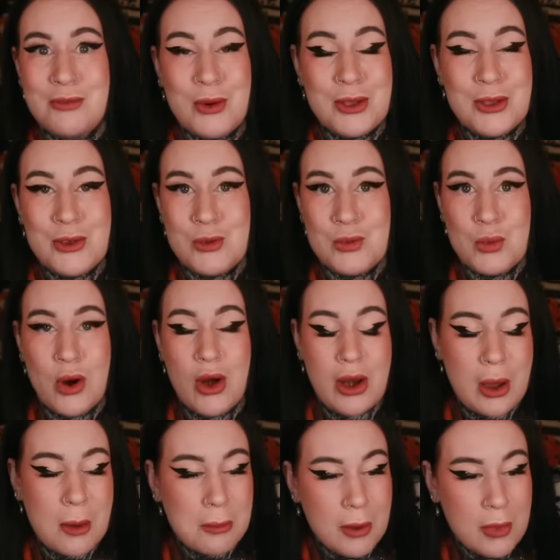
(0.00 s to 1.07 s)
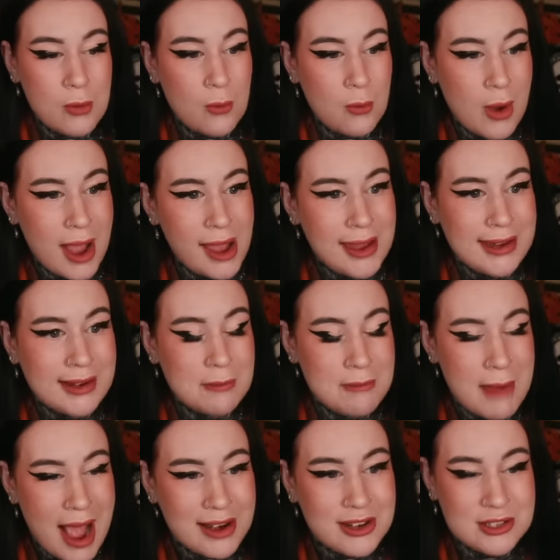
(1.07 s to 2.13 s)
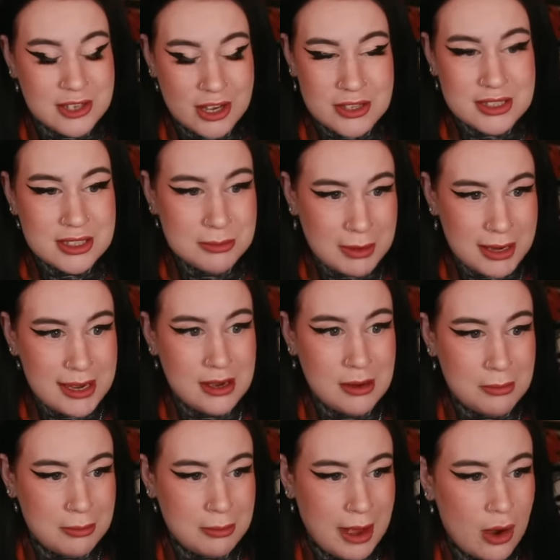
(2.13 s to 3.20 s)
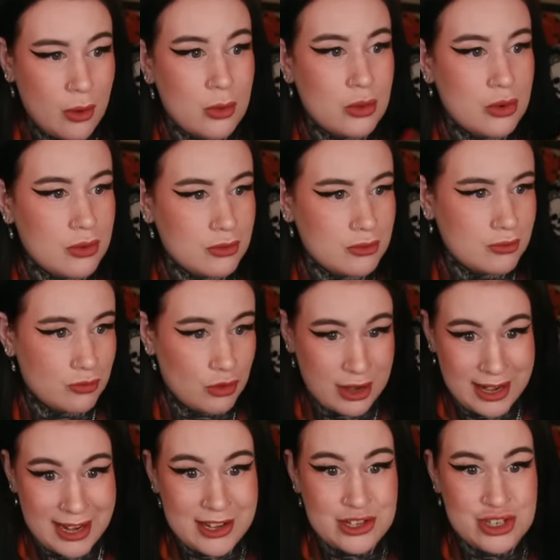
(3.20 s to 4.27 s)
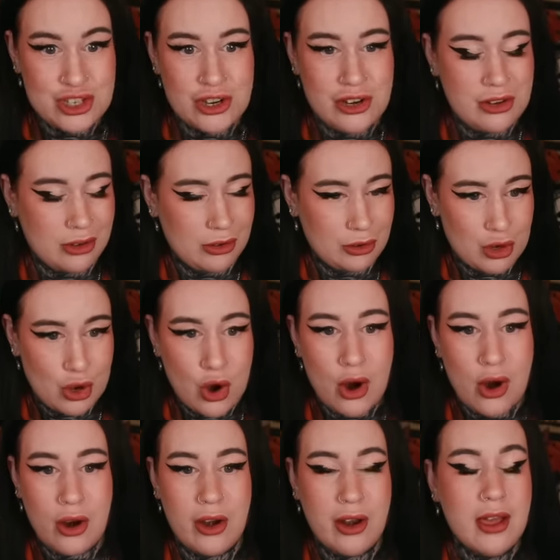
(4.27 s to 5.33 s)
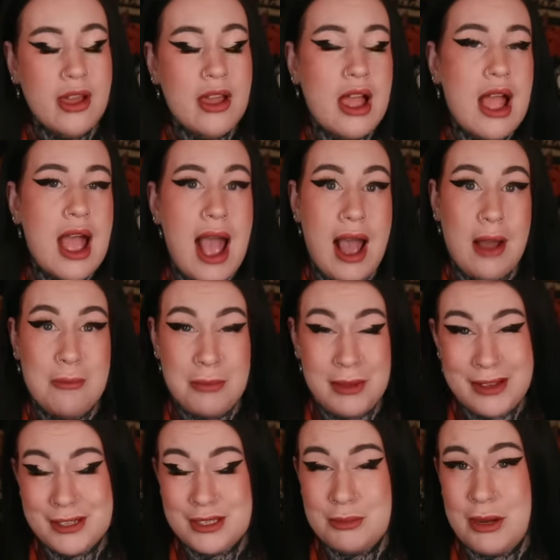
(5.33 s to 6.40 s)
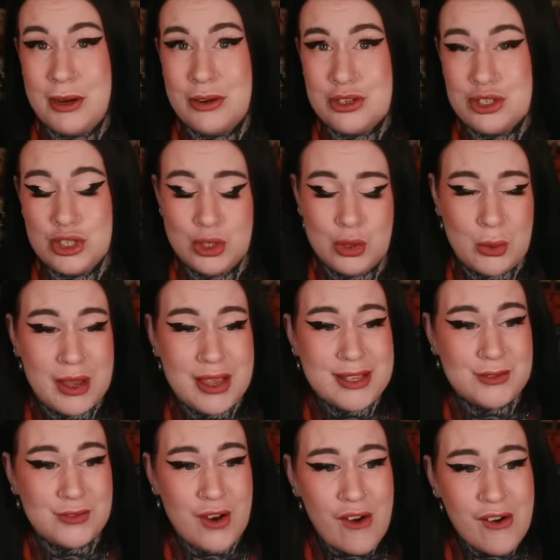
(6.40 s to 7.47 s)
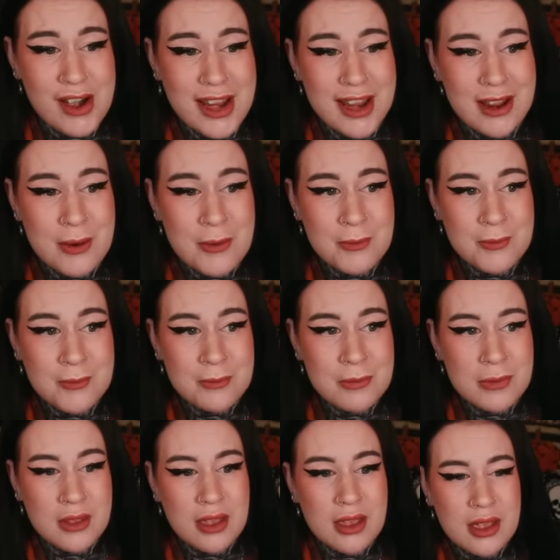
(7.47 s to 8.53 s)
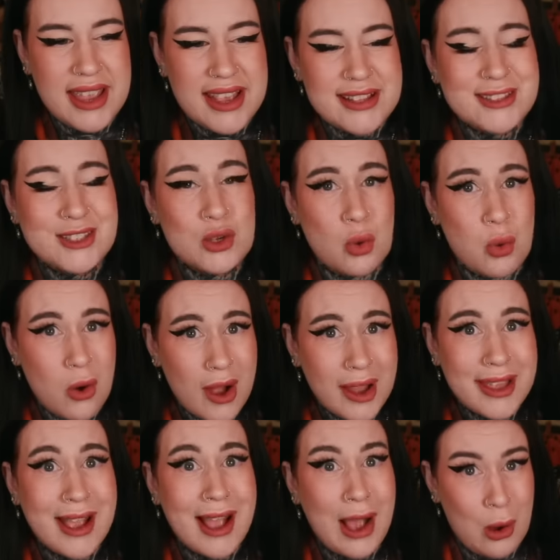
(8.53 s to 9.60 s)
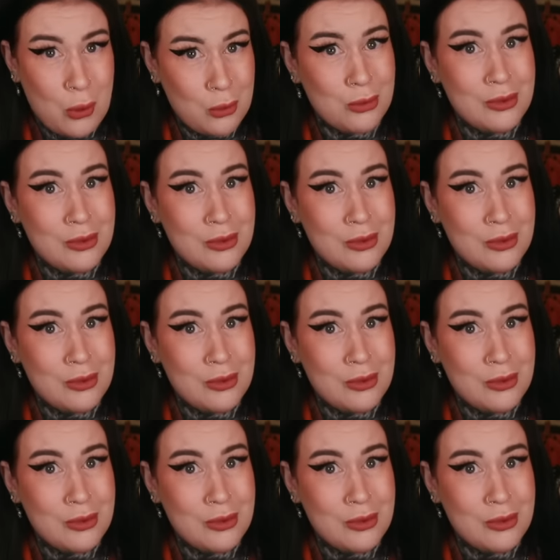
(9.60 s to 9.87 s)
what you want. But the way Matt does speak about religion, God, and being spiritual is very... it's quite out